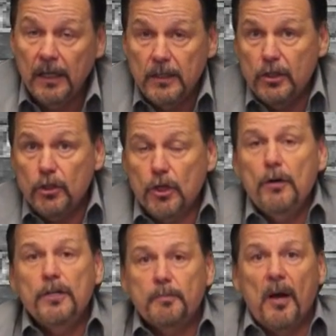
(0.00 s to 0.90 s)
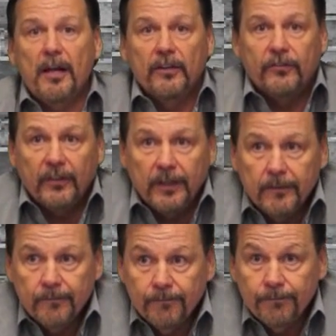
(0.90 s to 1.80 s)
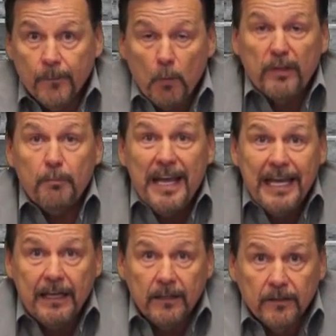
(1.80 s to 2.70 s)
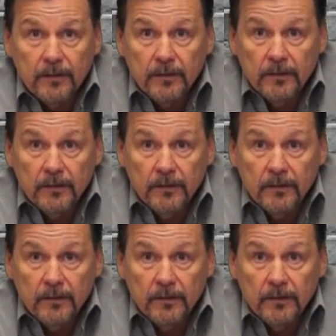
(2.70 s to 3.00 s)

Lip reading: his insurance policy with me.